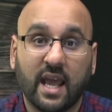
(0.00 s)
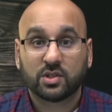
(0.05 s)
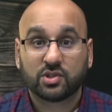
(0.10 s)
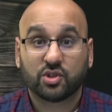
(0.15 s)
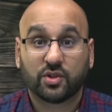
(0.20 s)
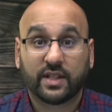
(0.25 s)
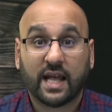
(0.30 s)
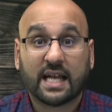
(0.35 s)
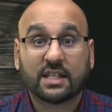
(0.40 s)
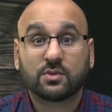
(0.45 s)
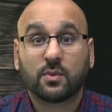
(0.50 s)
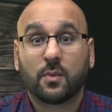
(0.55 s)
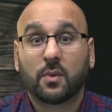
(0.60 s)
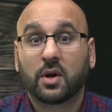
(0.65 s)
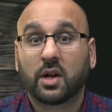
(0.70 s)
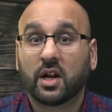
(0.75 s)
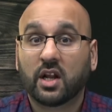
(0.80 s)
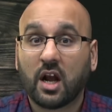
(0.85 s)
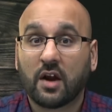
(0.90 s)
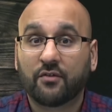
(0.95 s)
So that's what we're
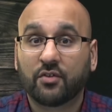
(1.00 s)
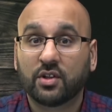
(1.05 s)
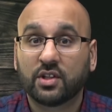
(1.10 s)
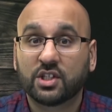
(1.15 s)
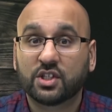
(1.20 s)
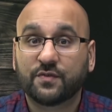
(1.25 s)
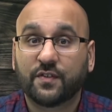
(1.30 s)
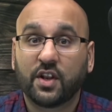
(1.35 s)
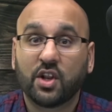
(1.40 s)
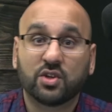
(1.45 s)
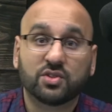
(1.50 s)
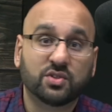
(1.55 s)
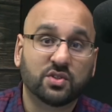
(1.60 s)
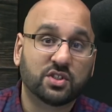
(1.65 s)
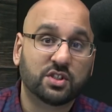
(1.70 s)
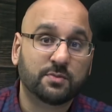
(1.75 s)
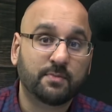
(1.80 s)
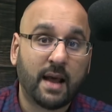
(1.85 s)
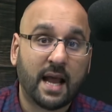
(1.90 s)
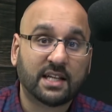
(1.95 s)
going to cover in this video. So
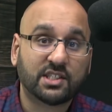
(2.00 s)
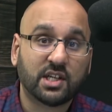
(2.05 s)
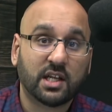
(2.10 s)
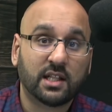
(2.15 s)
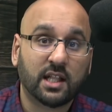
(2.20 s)
smash that